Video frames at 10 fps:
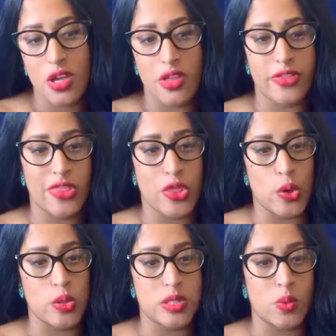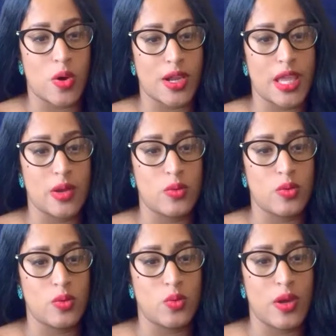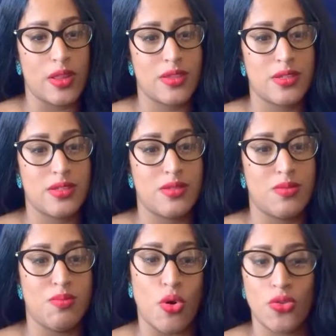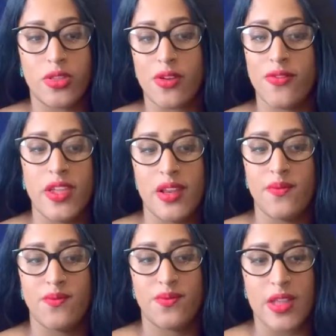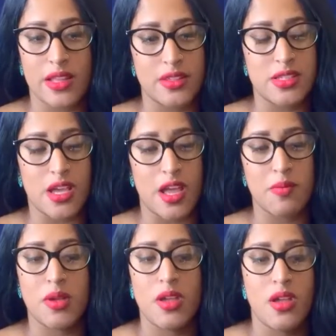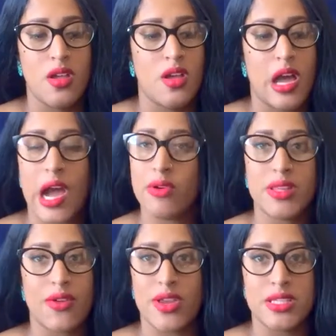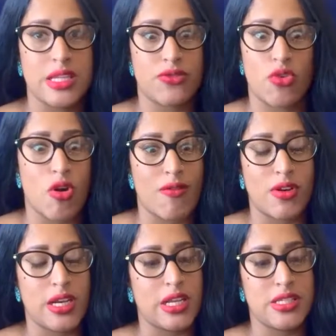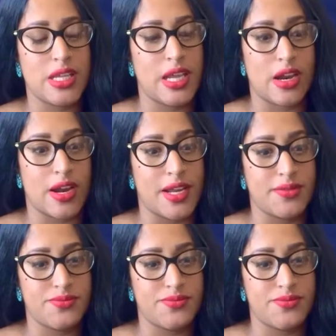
than those working with both their feet at the time. However that resonates for whoever needed to hear it.